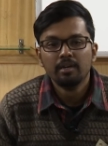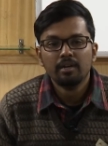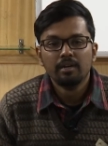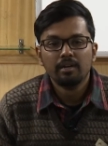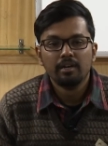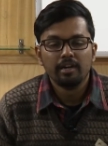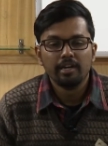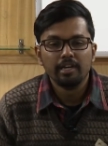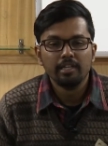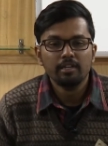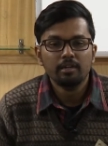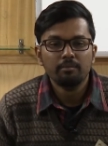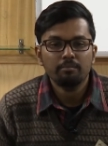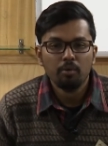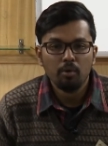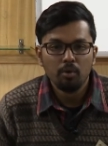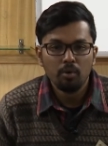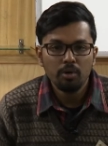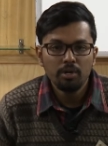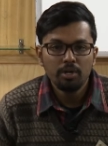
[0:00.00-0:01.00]
either
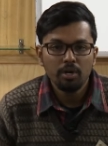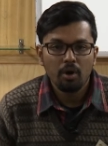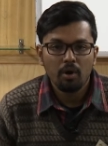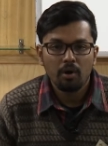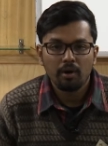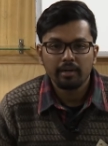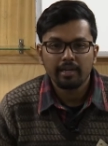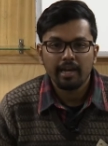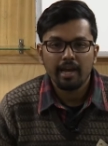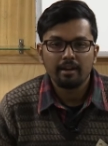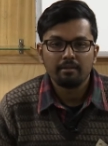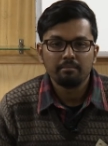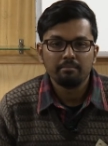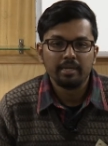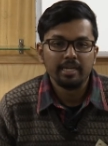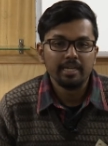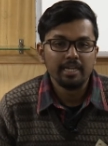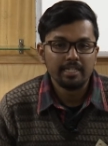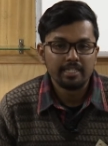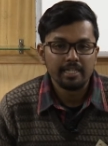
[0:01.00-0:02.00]
bold or can
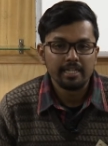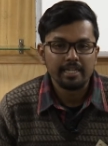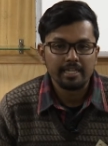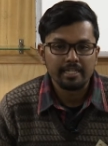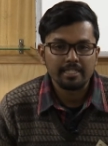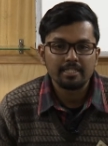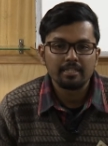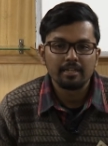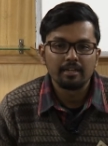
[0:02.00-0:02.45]
be italics,